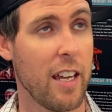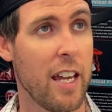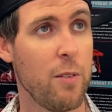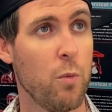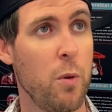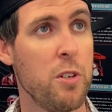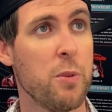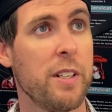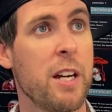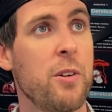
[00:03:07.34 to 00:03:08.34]
And what we're
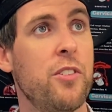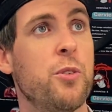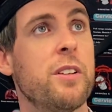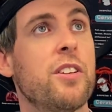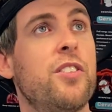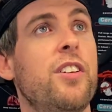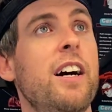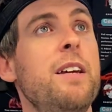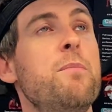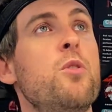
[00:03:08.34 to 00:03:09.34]
doing now is doing the
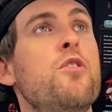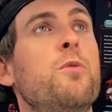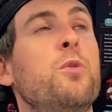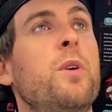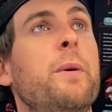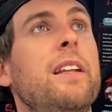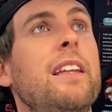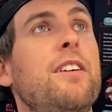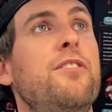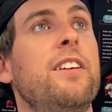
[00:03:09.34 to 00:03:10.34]
same movement where we're
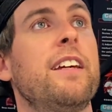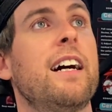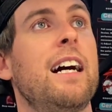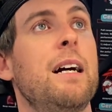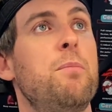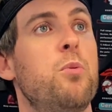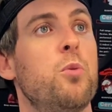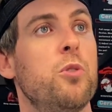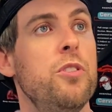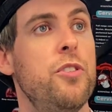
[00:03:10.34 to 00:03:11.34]
lifting
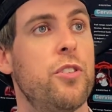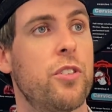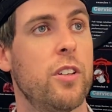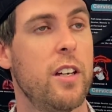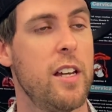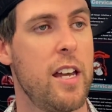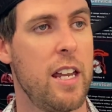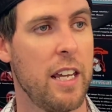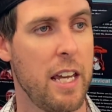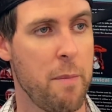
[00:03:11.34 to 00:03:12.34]
upwards and
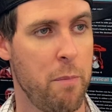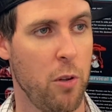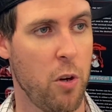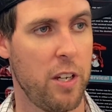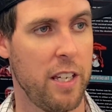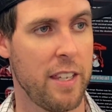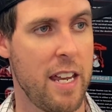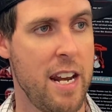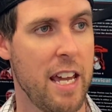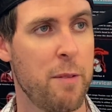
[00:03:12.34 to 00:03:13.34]
again blocking
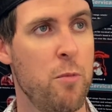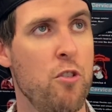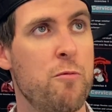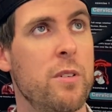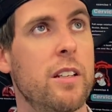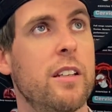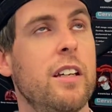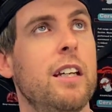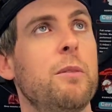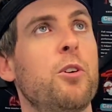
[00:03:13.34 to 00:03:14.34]
that neck movement
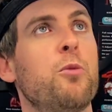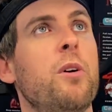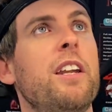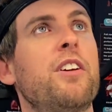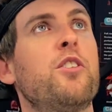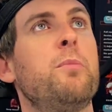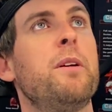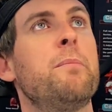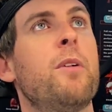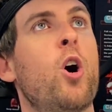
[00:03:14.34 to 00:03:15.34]
because my neck's a bit
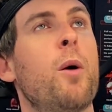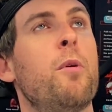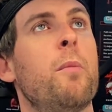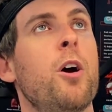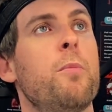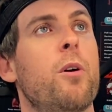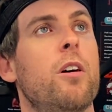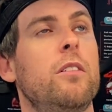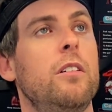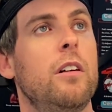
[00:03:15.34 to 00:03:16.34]

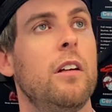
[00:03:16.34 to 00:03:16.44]
hypermobile,